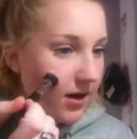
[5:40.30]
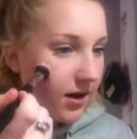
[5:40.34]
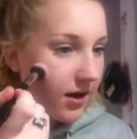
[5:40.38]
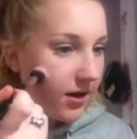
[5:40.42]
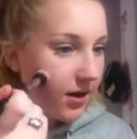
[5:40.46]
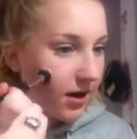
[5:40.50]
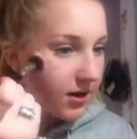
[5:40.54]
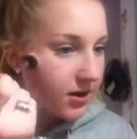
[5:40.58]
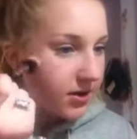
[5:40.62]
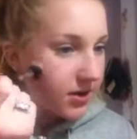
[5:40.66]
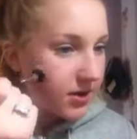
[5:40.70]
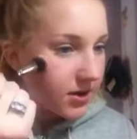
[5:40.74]

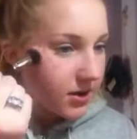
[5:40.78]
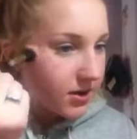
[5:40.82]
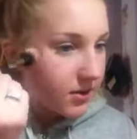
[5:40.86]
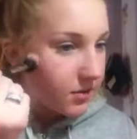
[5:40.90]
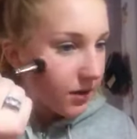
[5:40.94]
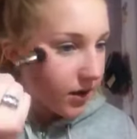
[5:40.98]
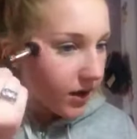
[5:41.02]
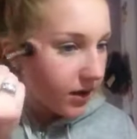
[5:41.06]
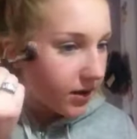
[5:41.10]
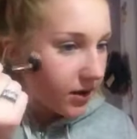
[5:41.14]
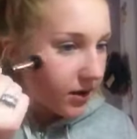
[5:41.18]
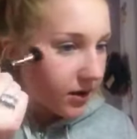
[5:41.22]
I like to just
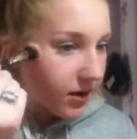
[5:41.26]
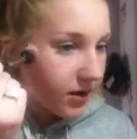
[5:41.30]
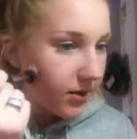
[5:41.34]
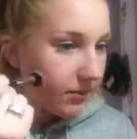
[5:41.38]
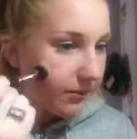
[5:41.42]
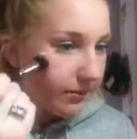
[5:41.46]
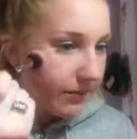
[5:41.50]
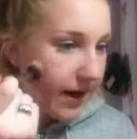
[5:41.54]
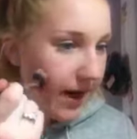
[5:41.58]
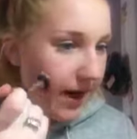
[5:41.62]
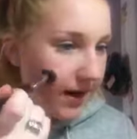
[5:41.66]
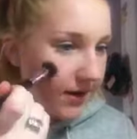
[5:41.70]
work it on the
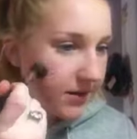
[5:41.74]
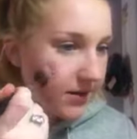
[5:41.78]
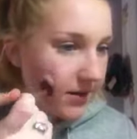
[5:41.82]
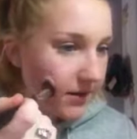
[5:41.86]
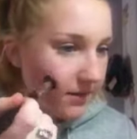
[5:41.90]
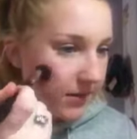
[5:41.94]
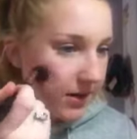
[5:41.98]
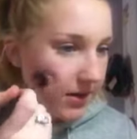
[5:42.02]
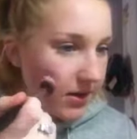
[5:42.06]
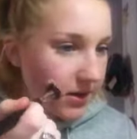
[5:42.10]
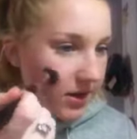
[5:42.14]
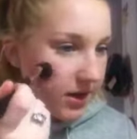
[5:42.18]
backs
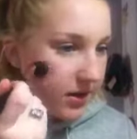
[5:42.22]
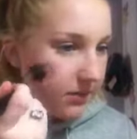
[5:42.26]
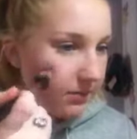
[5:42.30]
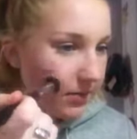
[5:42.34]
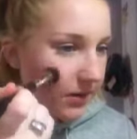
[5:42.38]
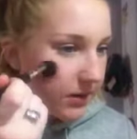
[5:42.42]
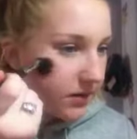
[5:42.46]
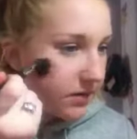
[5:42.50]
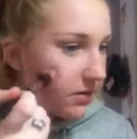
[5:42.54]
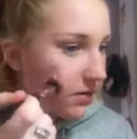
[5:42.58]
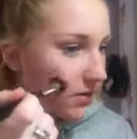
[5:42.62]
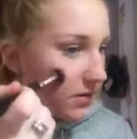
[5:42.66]
of my
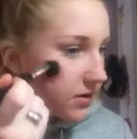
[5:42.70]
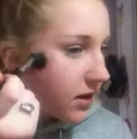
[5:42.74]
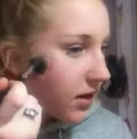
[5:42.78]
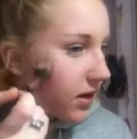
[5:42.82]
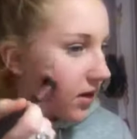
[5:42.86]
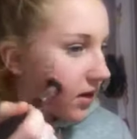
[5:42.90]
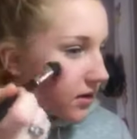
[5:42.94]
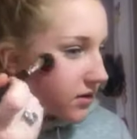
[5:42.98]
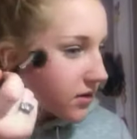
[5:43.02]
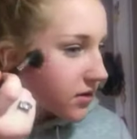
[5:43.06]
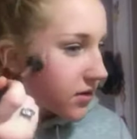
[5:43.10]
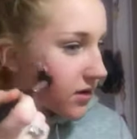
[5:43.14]
cheekbones
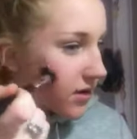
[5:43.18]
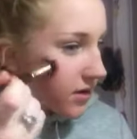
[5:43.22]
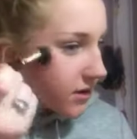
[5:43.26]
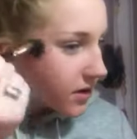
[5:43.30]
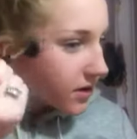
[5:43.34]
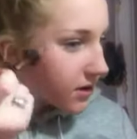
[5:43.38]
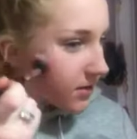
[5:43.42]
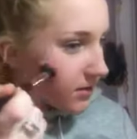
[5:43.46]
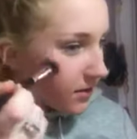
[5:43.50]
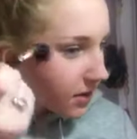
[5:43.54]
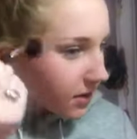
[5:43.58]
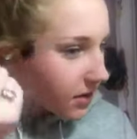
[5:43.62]
just to
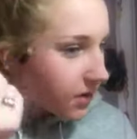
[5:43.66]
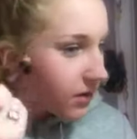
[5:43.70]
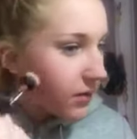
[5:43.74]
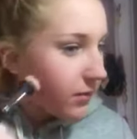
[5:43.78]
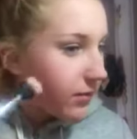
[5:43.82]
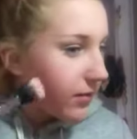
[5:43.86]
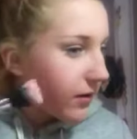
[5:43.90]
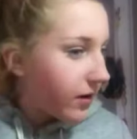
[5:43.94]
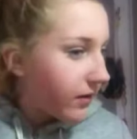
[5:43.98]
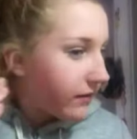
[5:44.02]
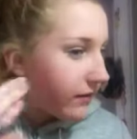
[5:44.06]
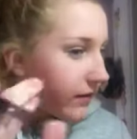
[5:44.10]
give me a little
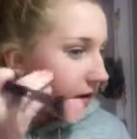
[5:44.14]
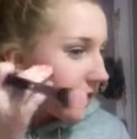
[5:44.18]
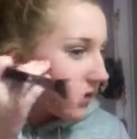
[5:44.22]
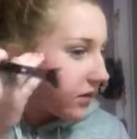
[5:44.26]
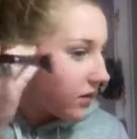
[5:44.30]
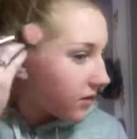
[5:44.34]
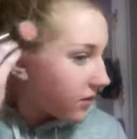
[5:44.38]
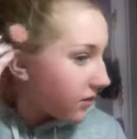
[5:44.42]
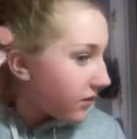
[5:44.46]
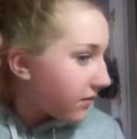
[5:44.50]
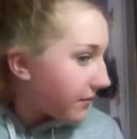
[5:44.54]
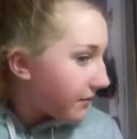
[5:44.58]
bit of
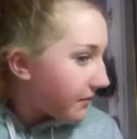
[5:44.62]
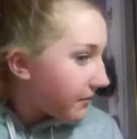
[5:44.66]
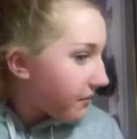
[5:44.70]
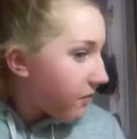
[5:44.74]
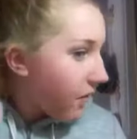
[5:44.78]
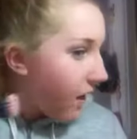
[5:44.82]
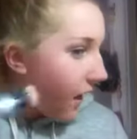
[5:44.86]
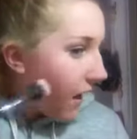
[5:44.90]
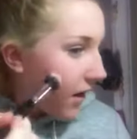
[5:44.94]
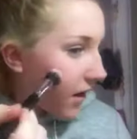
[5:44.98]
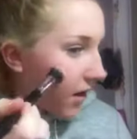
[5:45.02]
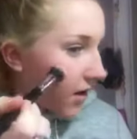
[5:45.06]

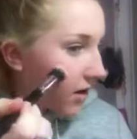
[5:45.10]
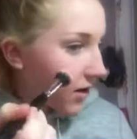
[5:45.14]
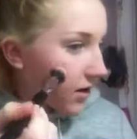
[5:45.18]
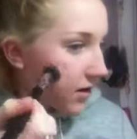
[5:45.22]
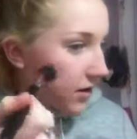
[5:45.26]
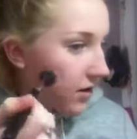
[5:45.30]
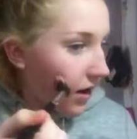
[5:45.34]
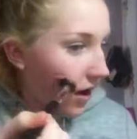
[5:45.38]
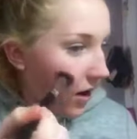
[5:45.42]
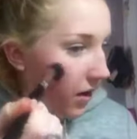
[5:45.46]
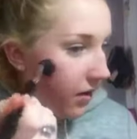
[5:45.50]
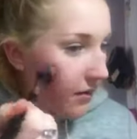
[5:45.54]
a
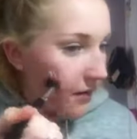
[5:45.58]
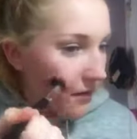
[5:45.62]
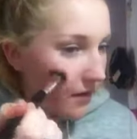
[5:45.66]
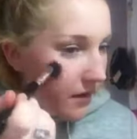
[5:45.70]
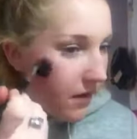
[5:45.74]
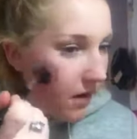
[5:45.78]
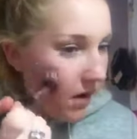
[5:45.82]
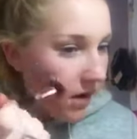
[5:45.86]
glow.